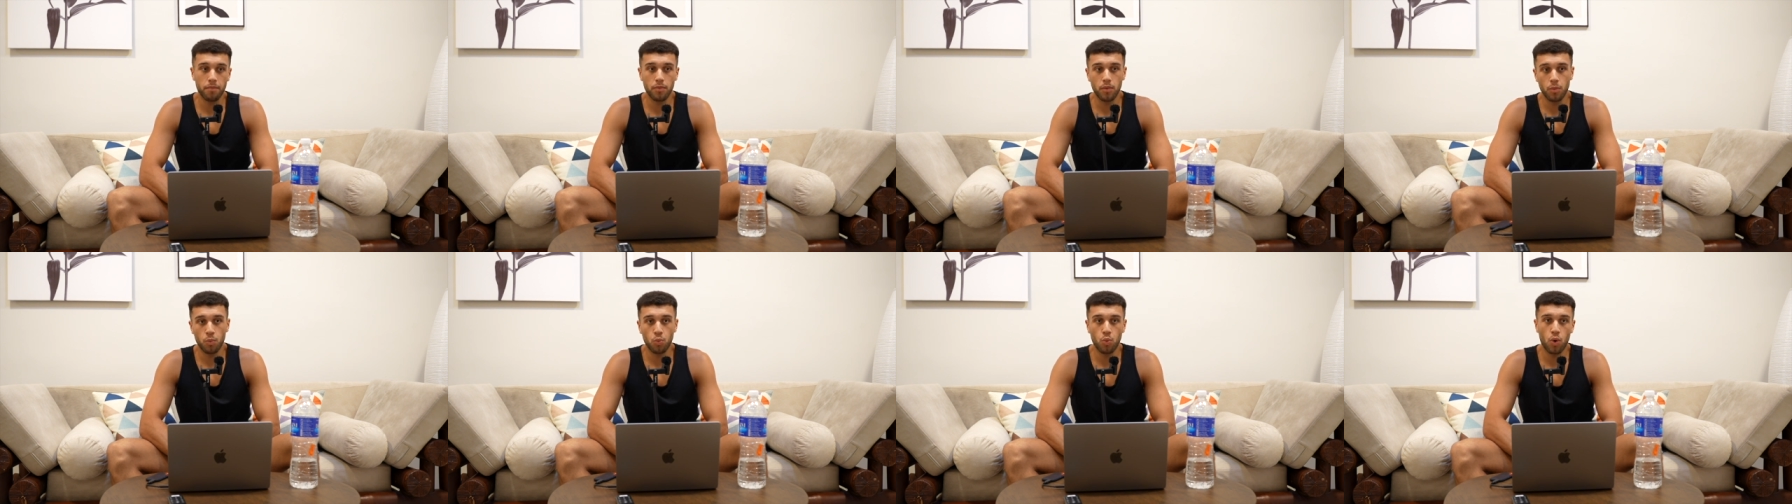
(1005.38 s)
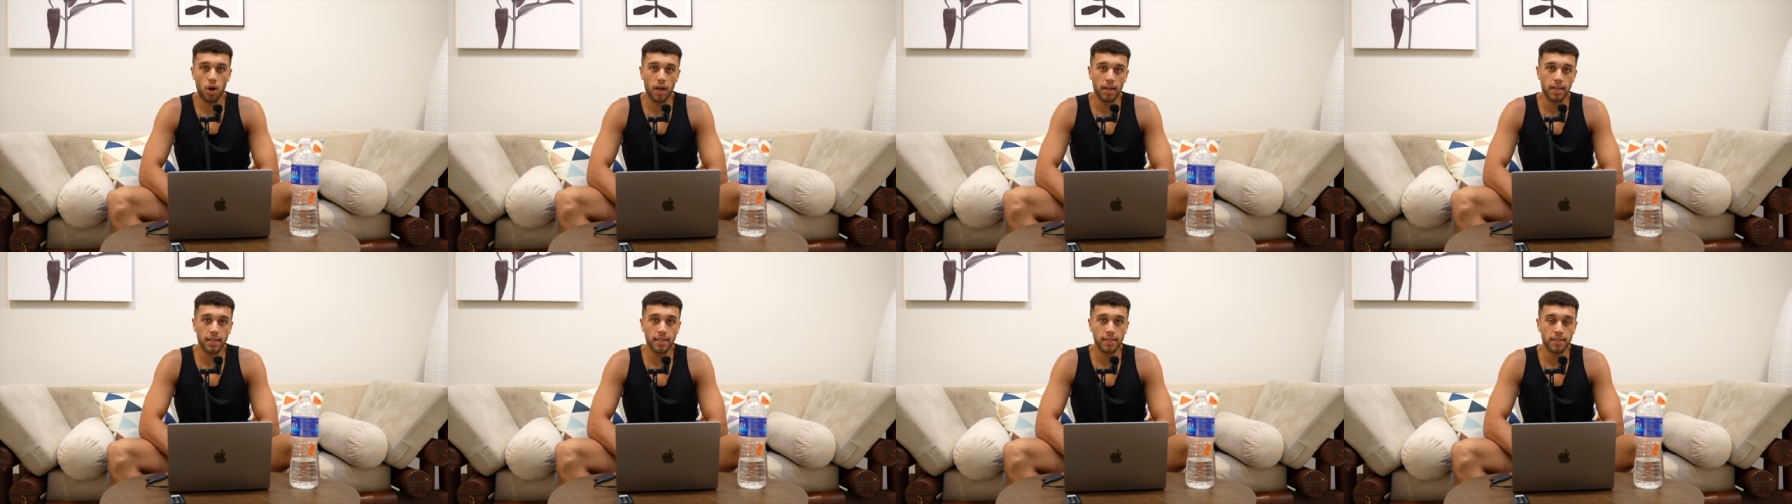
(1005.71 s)

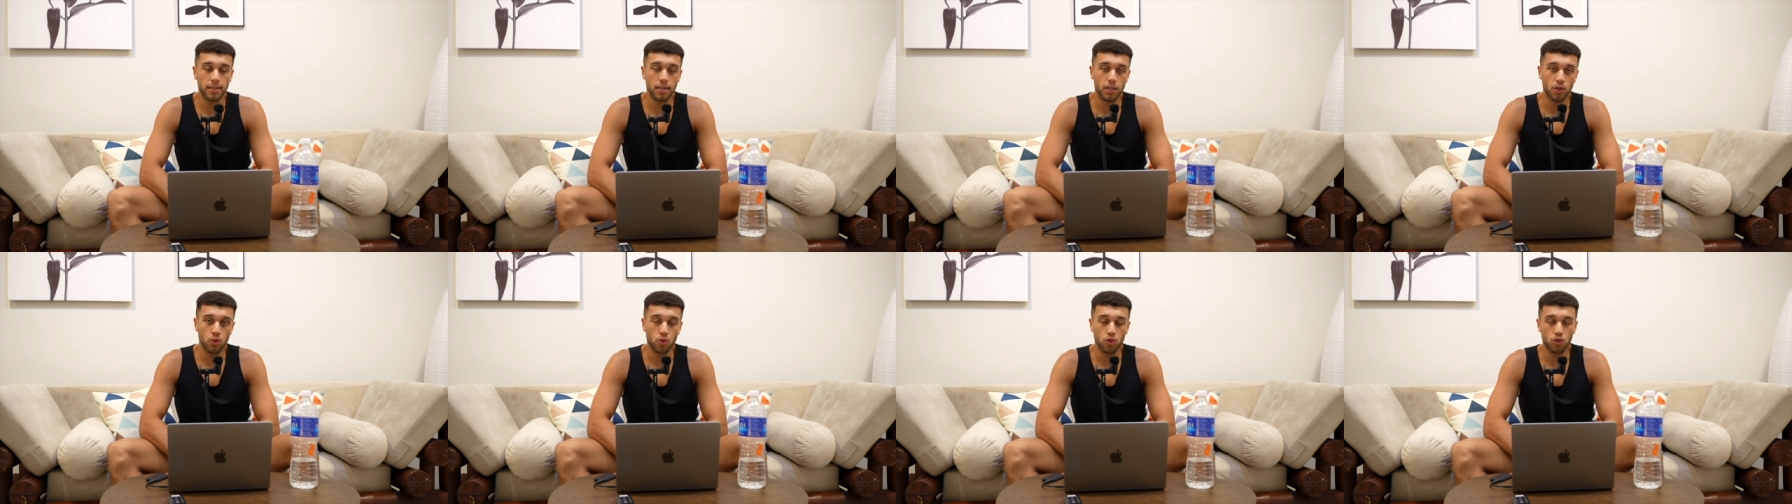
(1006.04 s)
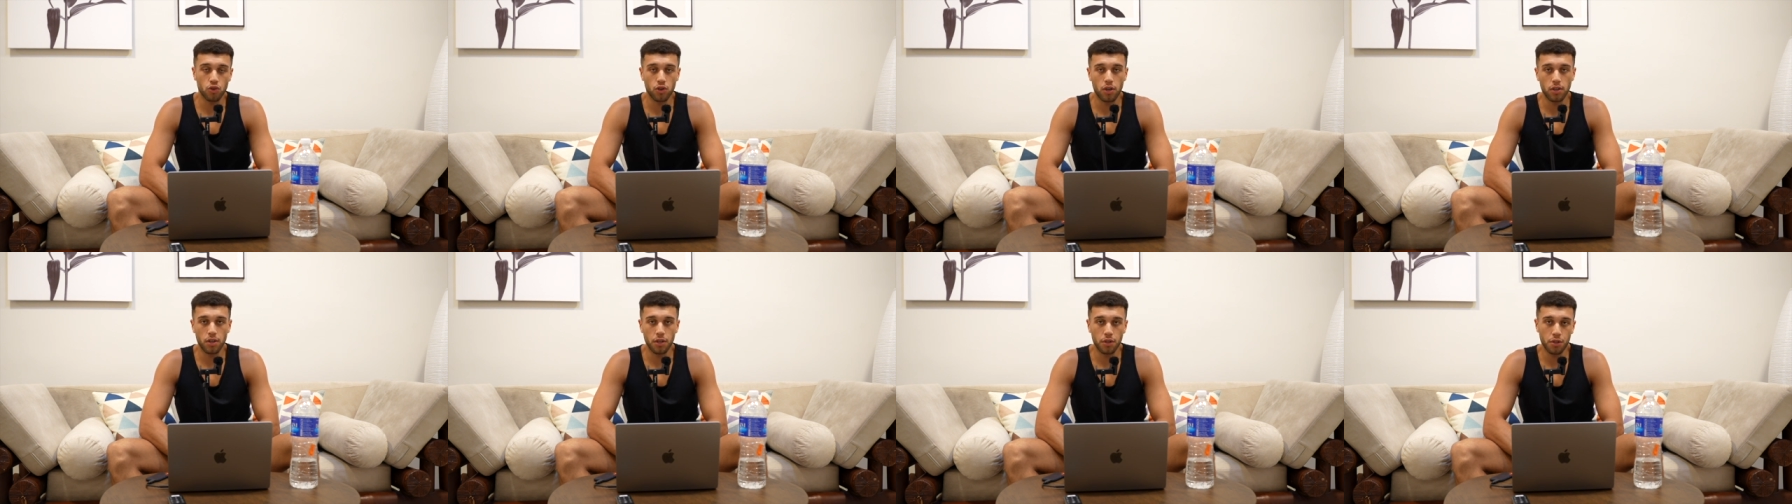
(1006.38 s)
what it is that you're
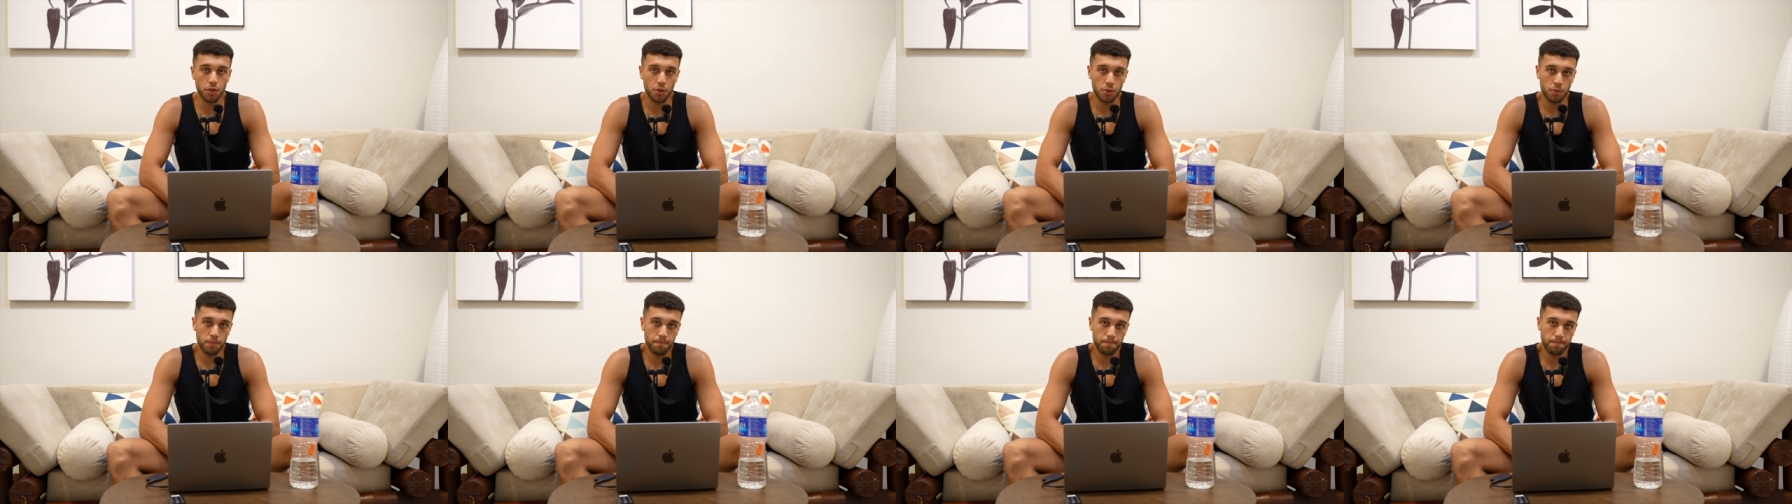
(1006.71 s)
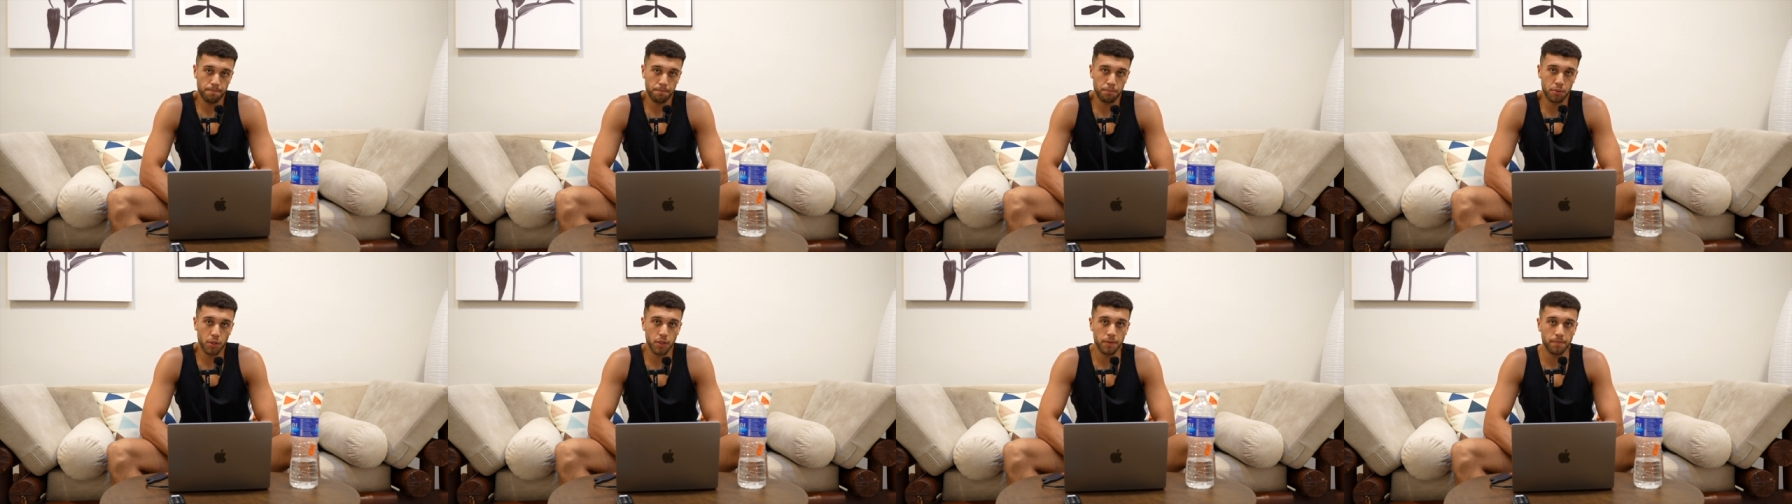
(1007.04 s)
trying to do.
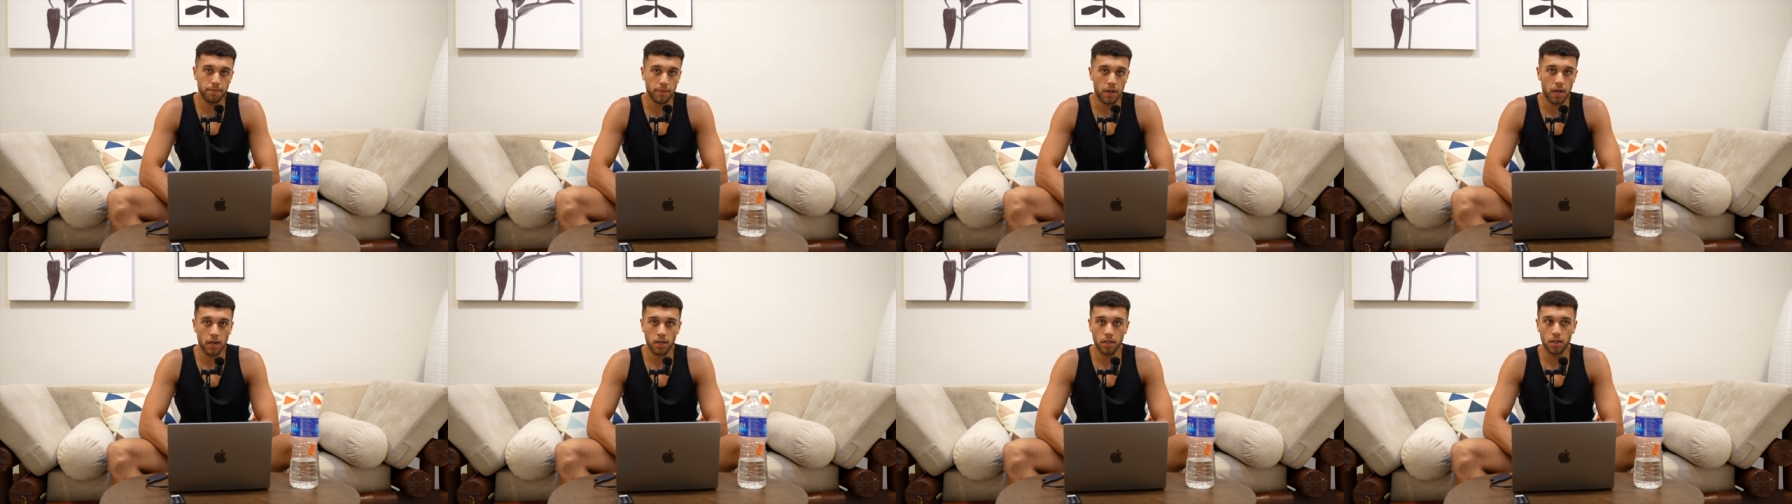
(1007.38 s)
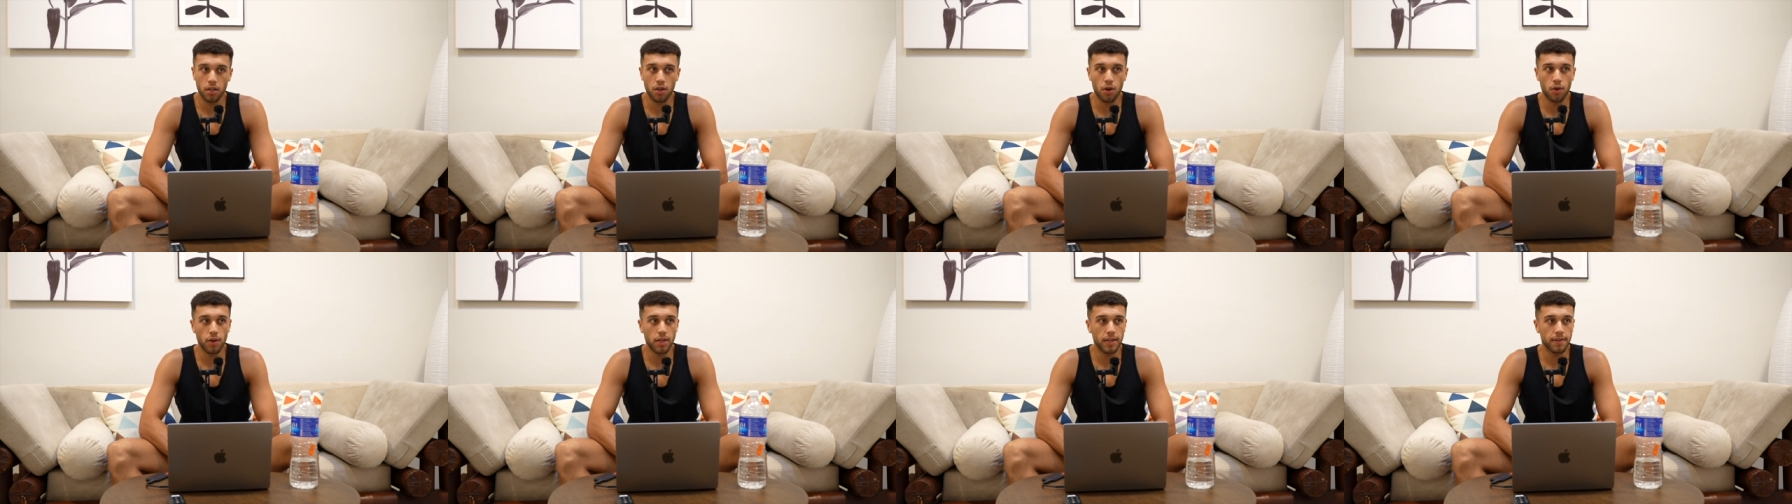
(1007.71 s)
But I
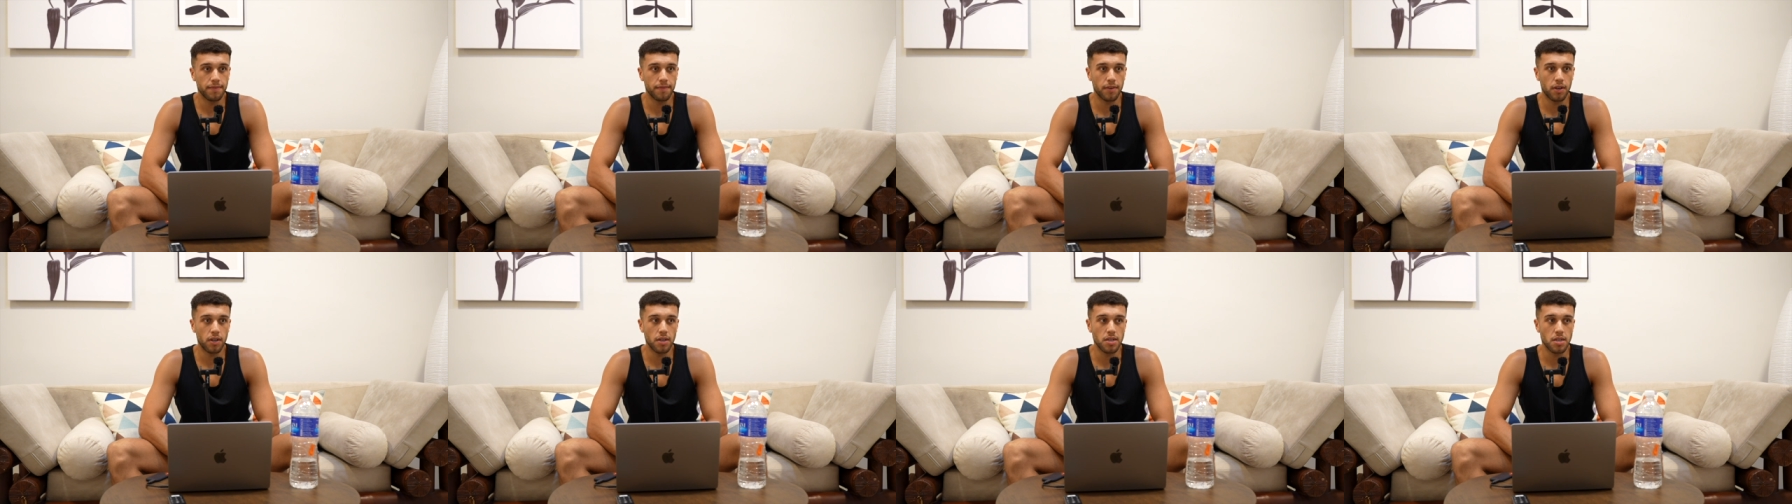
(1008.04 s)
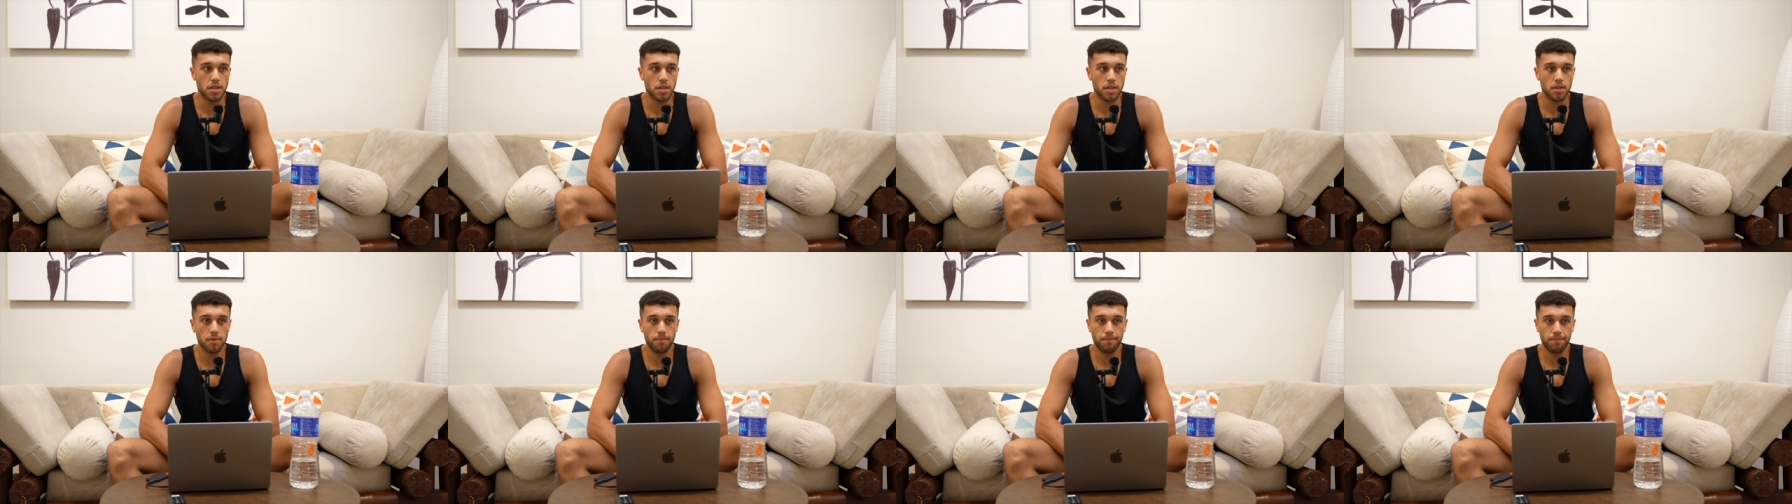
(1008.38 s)
can only
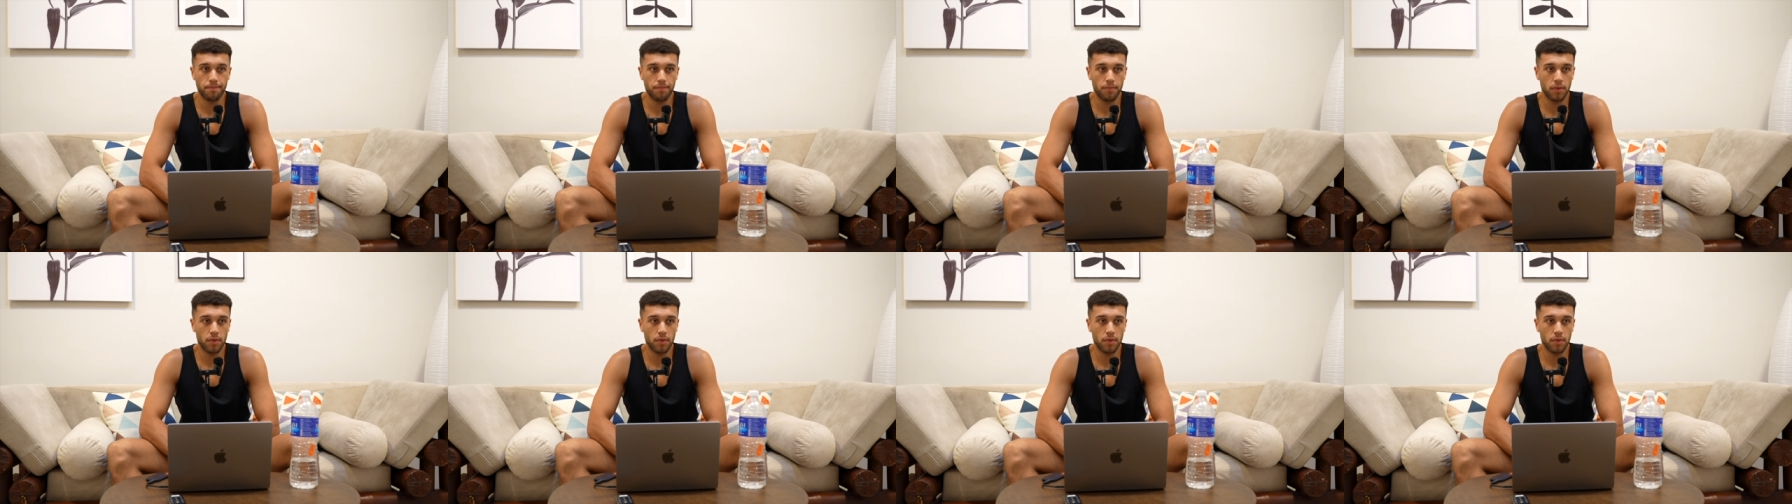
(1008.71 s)
advise